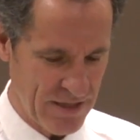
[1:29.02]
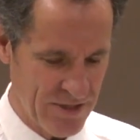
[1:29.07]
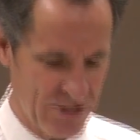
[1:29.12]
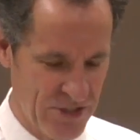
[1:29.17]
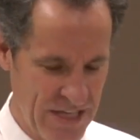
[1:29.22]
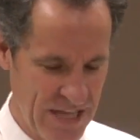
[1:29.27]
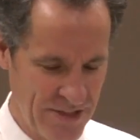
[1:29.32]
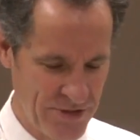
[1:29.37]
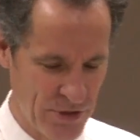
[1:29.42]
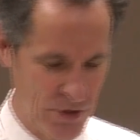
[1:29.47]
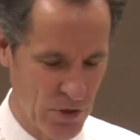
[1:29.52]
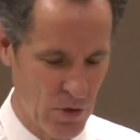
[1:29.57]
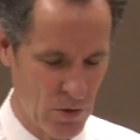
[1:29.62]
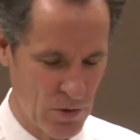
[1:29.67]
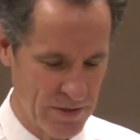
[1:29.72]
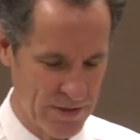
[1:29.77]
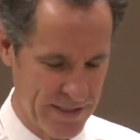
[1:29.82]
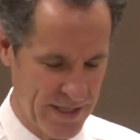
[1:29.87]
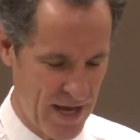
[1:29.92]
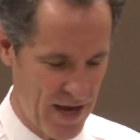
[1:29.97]
Set your
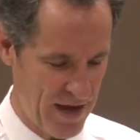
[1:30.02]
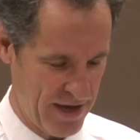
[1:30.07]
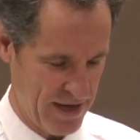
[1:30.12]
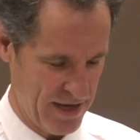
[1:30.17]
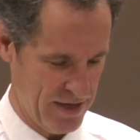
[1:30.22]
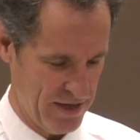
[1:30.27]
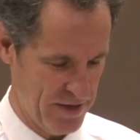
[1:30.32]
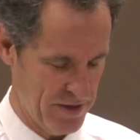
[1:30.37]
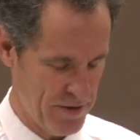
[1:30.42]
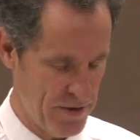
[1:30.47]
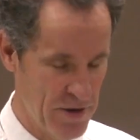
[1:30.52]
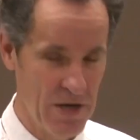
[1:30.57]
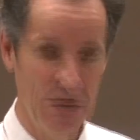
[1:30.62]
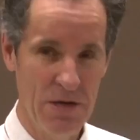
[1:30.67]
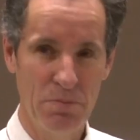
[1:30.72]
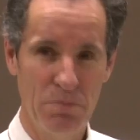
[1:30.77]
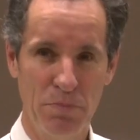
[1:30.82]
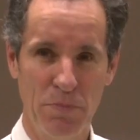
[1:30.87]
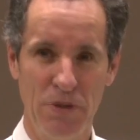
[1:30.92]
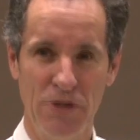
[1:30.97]
goals high.
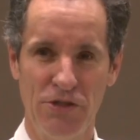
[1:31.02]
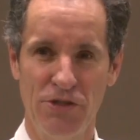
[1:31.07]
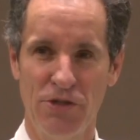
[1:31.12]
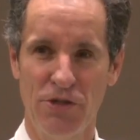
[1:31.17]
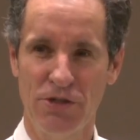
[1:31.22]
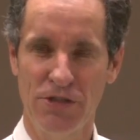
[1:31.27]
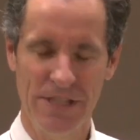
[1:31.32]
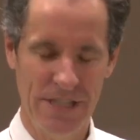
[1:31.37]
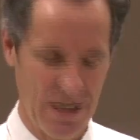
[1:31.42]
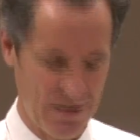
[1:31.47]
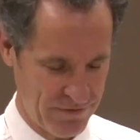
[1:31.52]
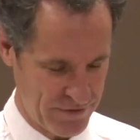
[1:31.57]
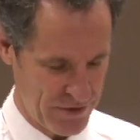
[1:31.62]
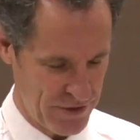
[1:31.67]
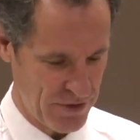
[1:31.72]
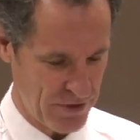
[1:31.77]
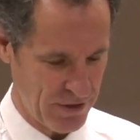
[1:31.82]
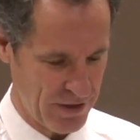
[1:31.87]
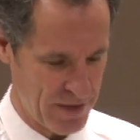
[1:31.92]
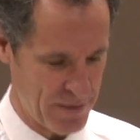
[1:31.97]
Push yourself
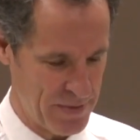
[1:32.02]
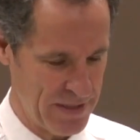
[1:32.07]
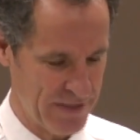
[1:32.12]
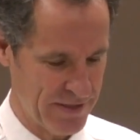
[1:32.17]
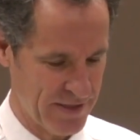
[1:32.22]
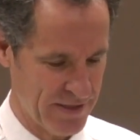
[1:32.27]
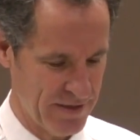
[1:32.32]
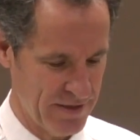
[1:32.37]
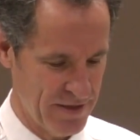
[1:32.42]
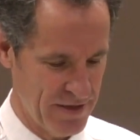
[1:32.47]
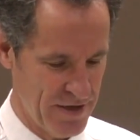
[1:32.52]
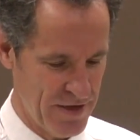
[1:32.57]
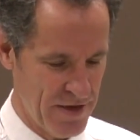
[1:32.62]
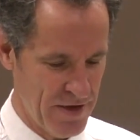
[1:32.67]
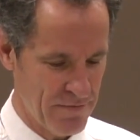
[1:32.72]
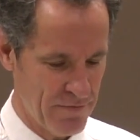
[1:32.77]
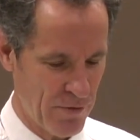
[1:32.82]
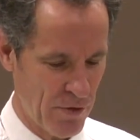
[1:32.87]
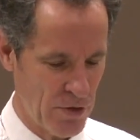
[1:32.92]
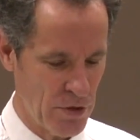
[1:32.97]
to your limits,
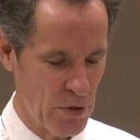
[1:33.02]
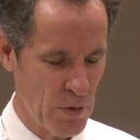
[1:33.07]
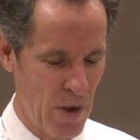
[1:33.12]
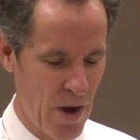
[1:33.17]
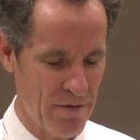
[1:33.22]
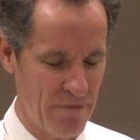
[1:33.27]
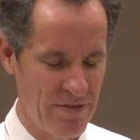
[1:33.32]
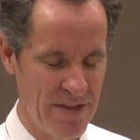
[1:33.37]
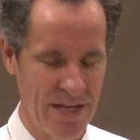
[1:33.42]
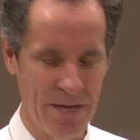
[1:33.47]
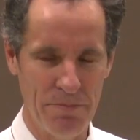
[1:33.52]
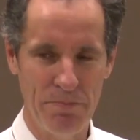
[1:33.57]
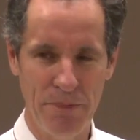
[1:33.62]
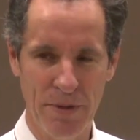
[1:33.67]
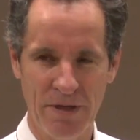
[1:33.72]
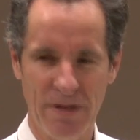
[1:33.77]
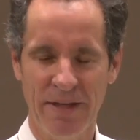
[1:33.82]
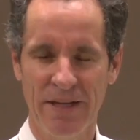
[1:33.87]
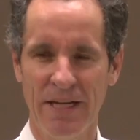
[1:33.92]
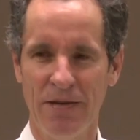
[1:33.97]
or you have the
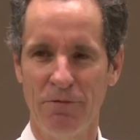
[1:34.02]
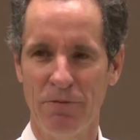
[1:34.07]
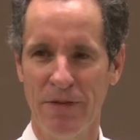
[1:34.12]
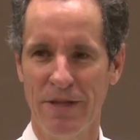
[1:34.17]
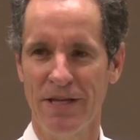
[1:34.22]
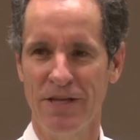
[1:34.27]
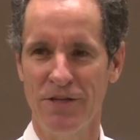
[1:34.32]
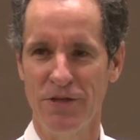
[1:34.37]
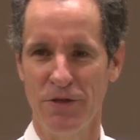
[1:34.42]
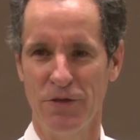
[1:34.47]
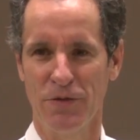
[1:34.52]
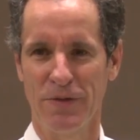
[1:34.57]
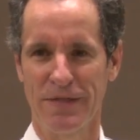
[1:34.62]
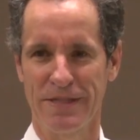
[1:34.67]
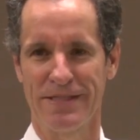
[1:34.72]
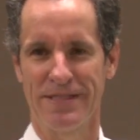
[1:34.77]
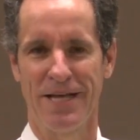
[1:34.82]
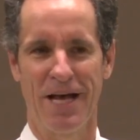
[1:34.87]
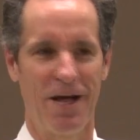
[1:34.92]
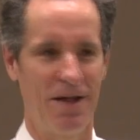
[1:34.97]
ability within you to
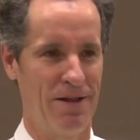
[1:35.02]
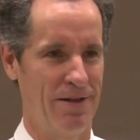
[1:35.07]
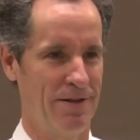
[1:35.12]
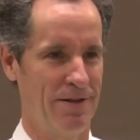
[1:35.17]
excel.